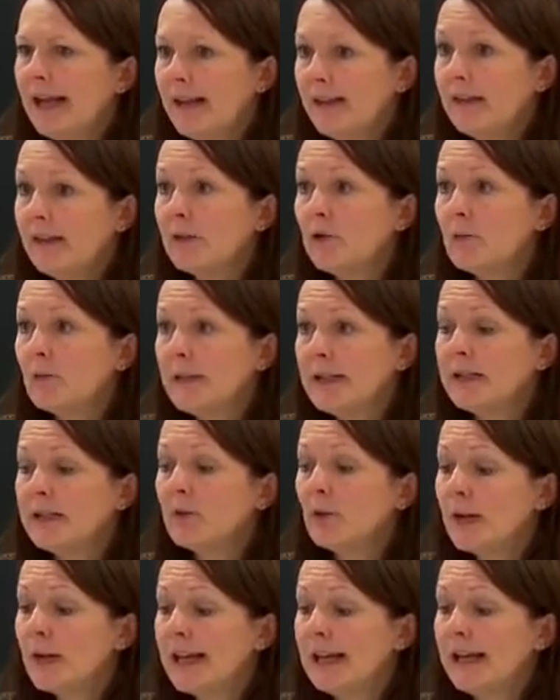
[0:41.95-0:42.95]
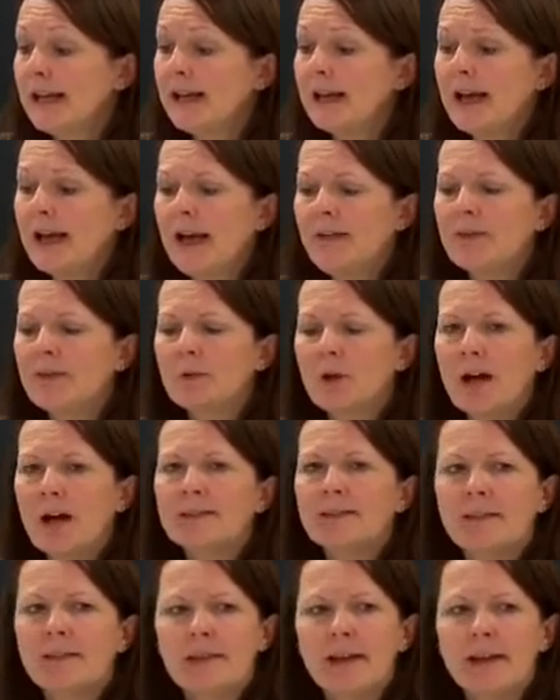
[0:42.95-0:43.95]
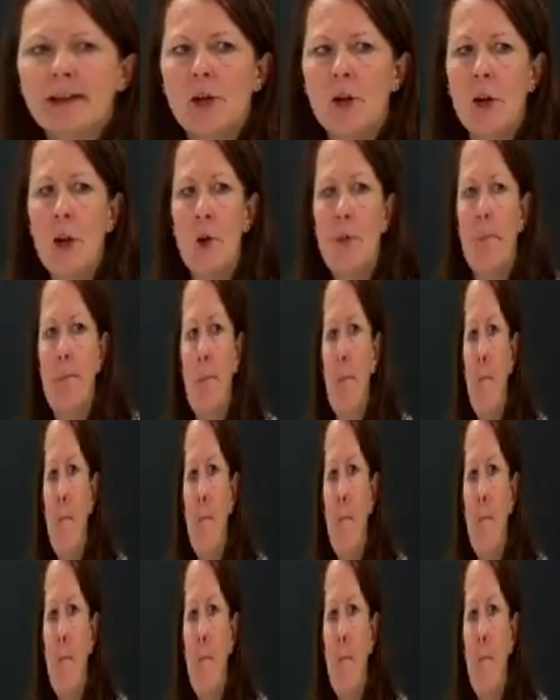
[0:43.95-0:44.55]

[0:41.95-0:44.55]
ethical medical care and the right to say no.